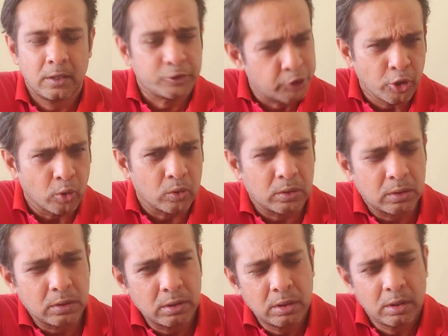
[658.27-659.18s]
Do you know,
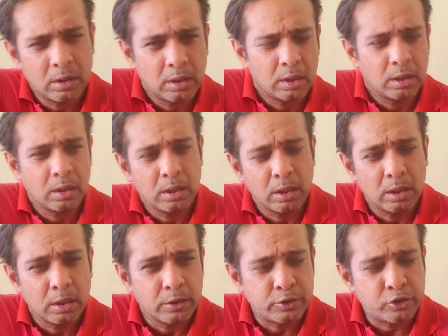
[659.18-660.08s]

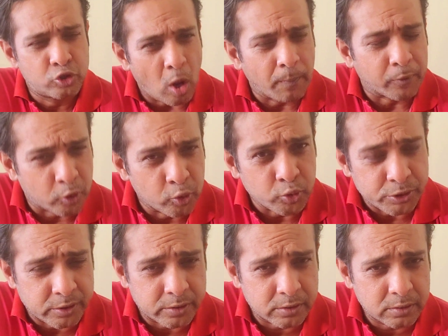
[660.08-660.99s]
Tom
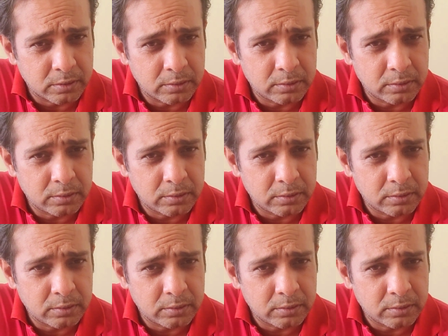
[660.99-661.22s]
Cruise,